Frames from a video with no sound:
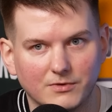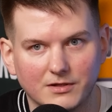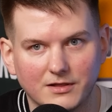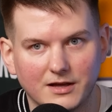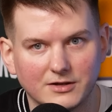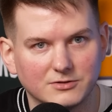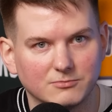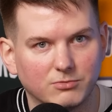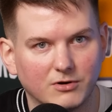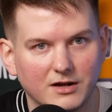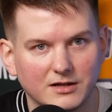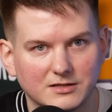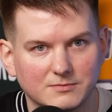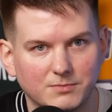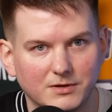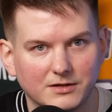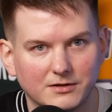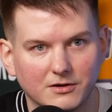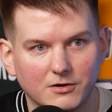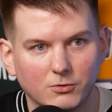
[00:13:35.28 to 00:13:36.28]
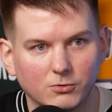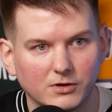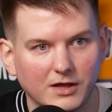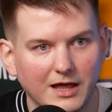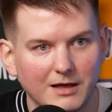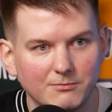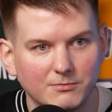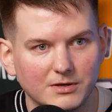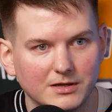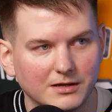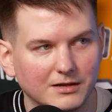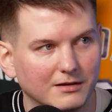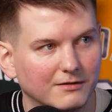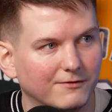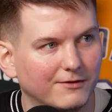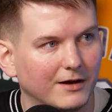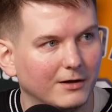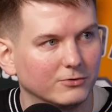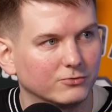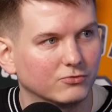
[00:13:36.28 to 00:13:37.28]
Elijah Bryant spent the whole game being
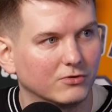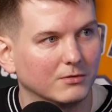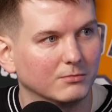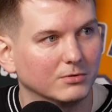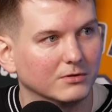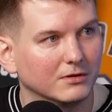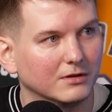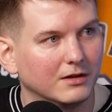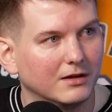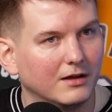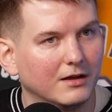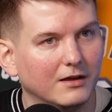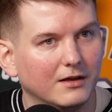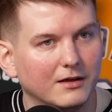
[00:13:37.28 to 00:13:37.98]
in foul trouble.